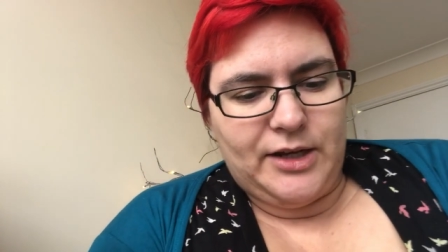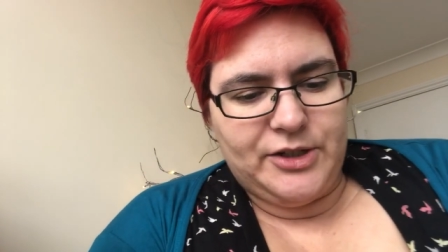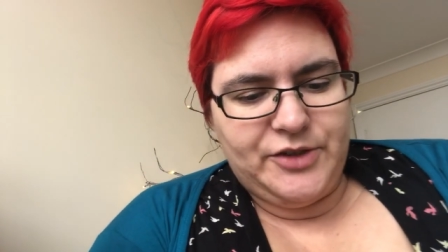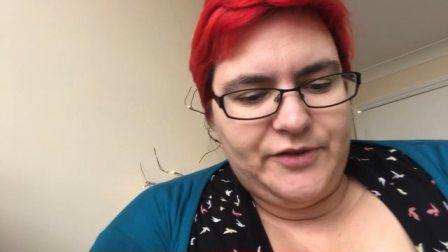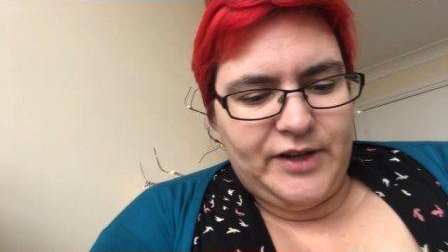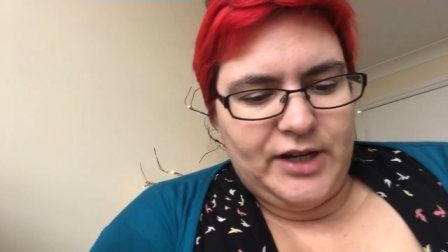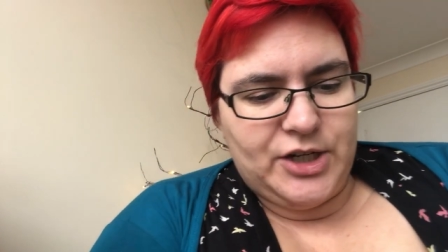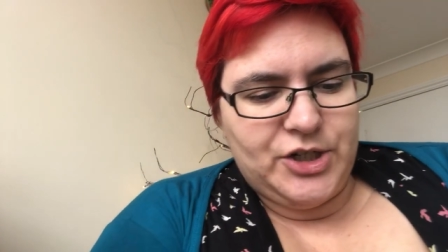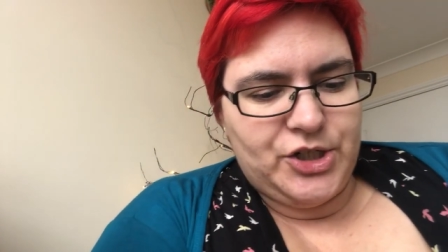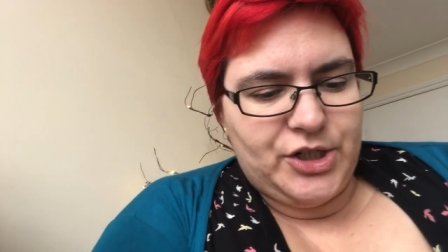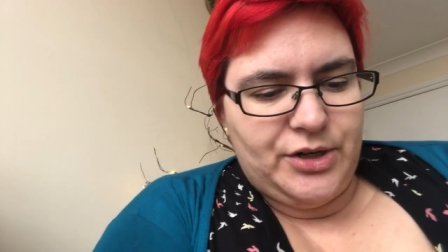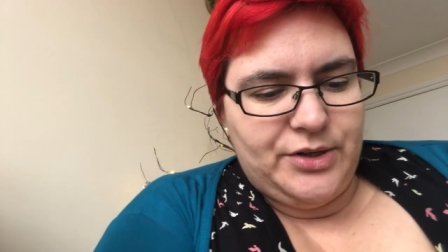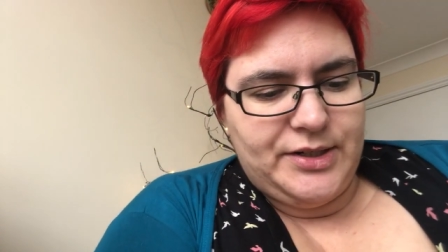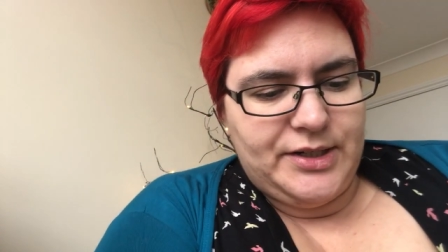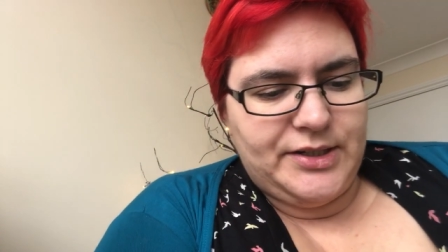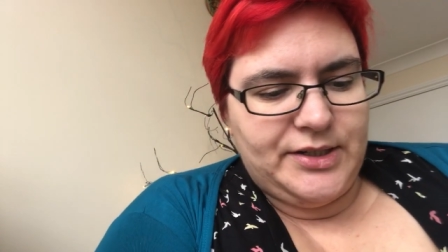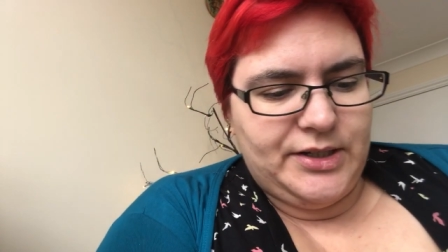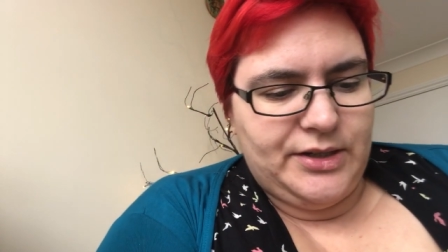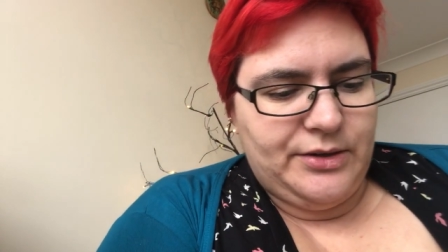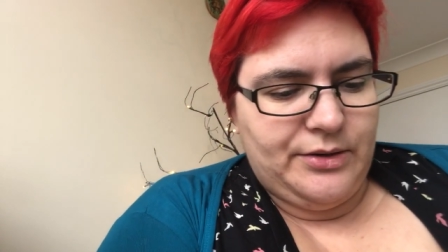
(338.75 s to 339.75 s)
I just think I showed
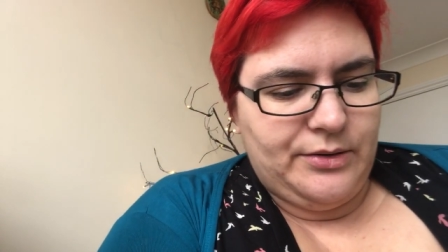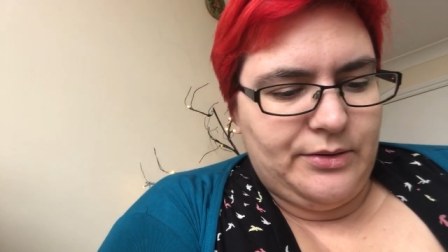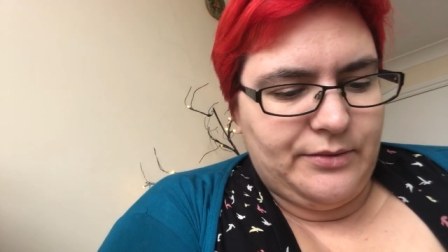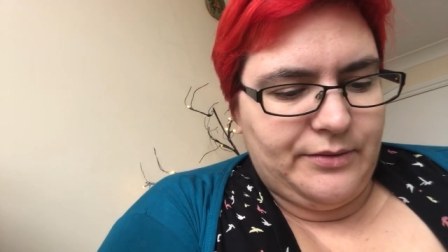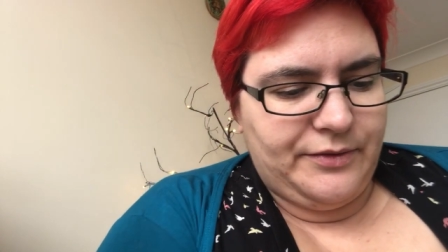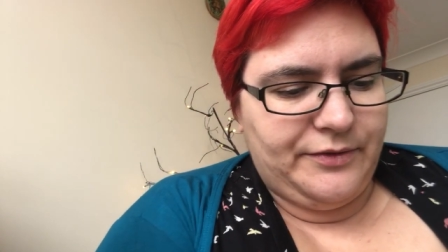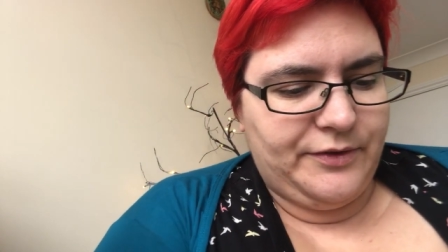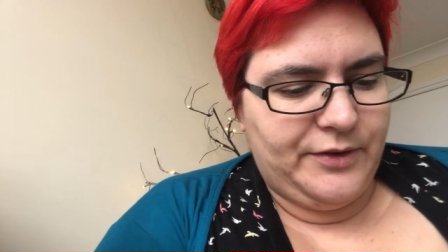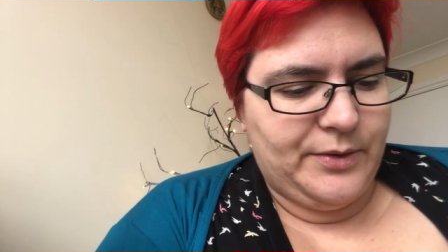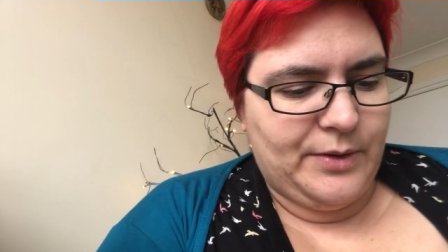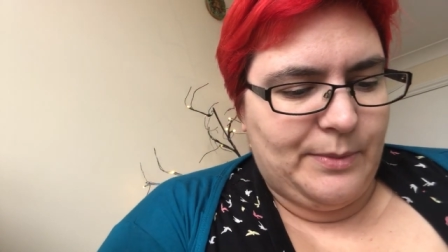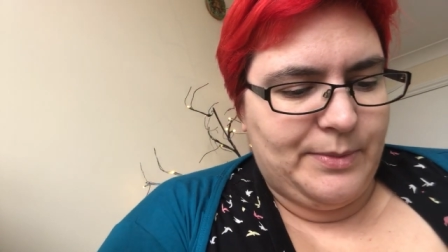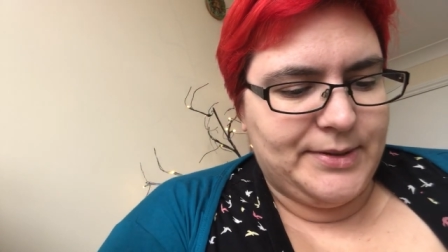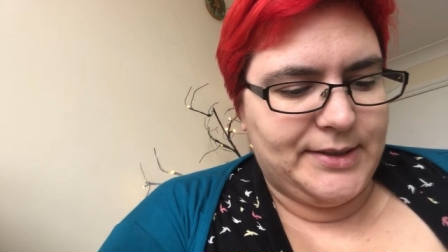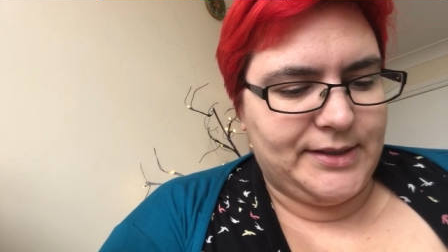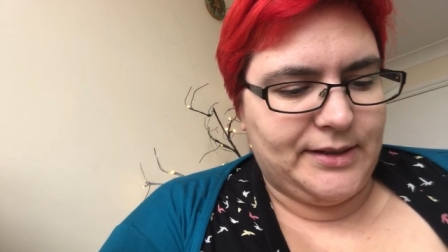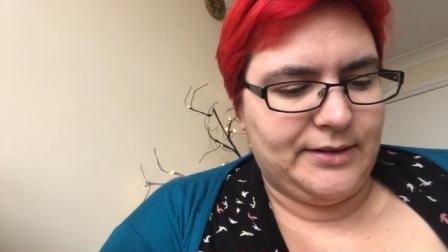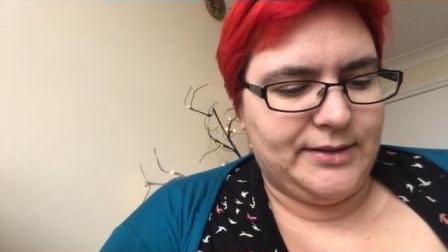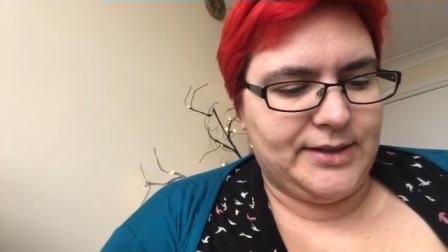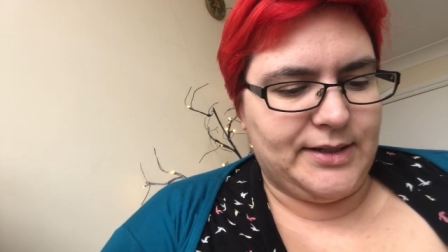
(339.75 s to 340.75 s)
it to you a few
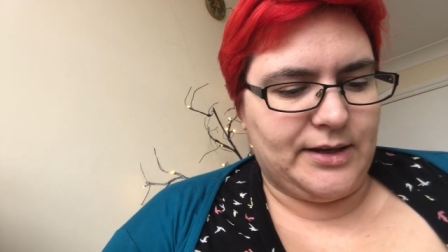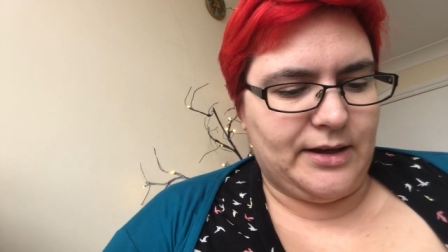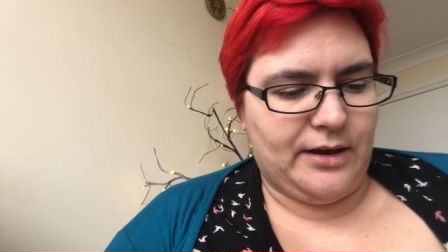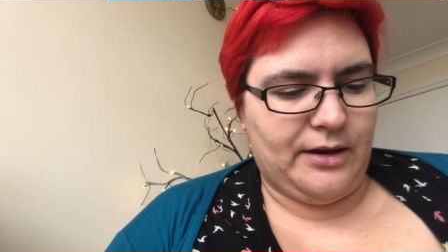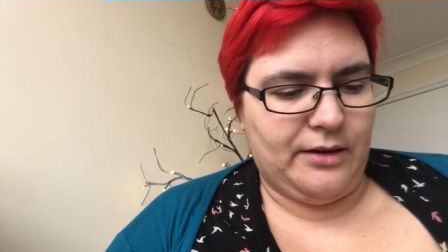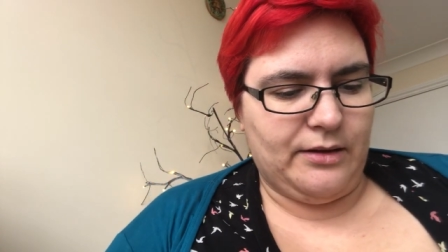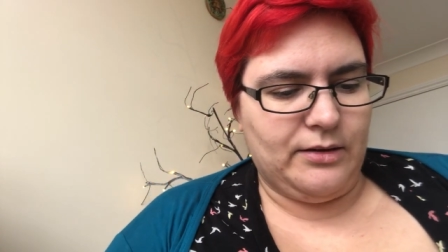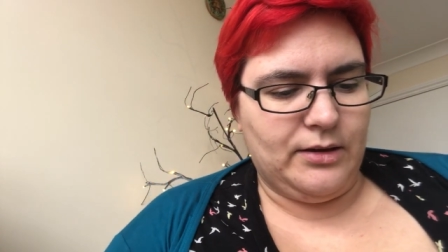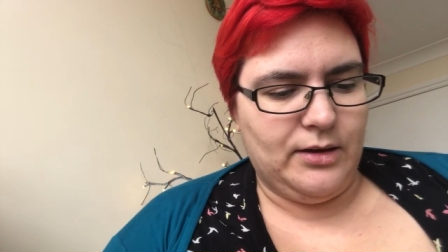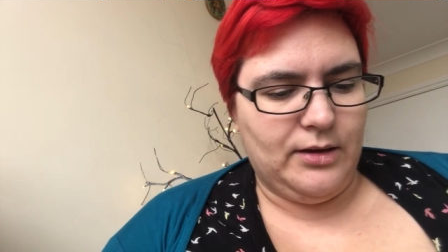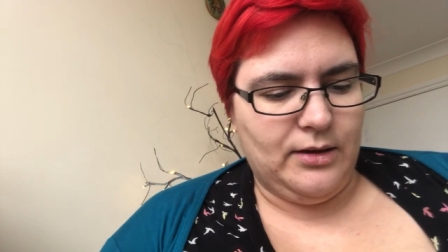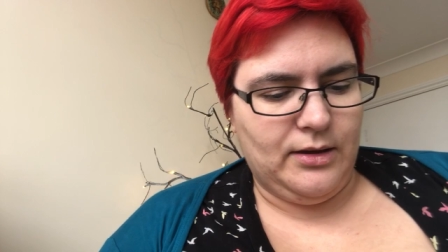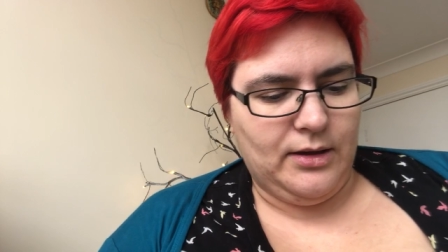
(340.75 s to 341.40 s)
episodes ago.